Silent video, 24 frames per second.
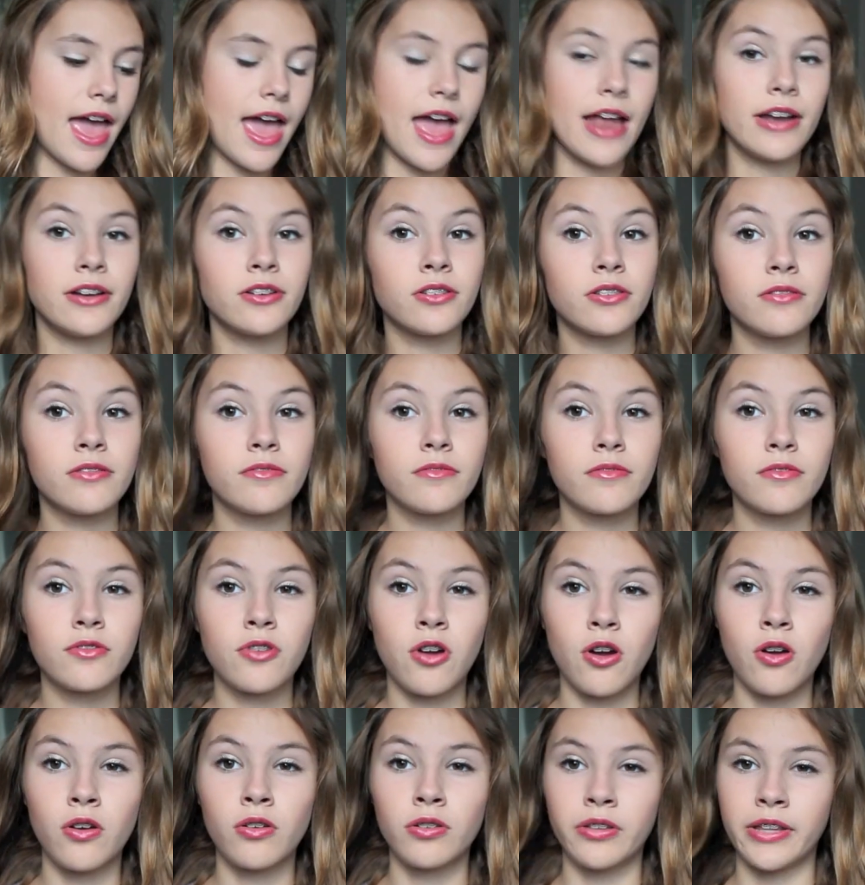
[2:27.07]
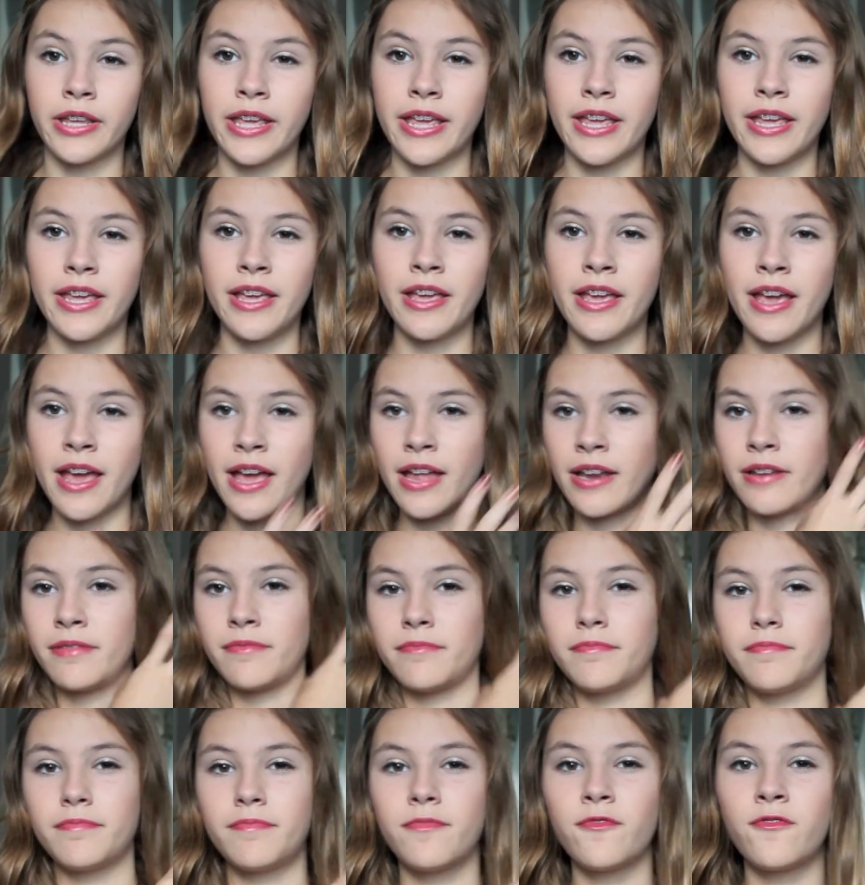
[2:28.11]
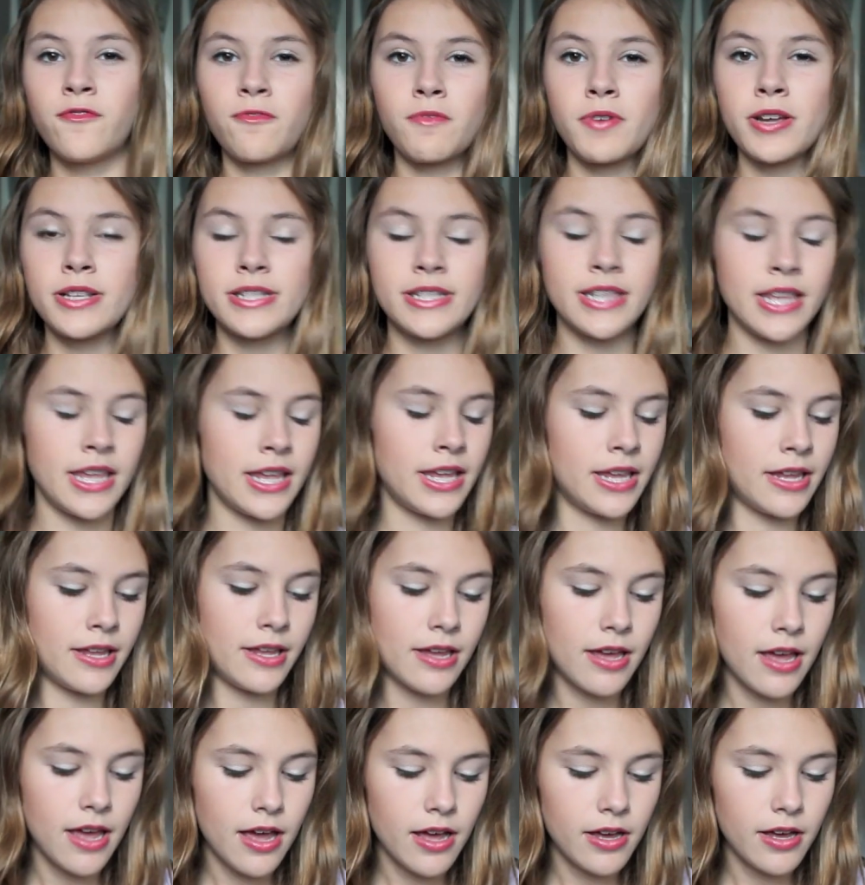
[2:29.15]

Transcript: and curly and frizzy.